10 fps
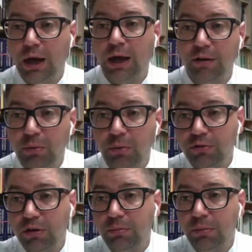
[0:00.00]
I have
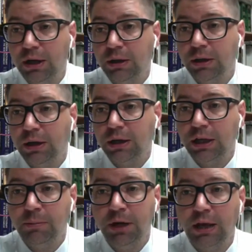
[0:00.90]
posted my
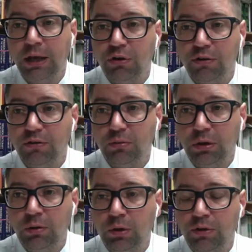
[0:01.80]
email address
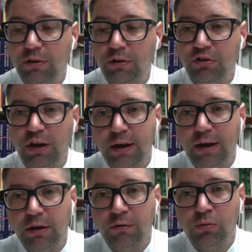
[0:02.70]
within the chat
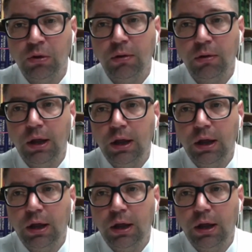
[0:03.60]
as well.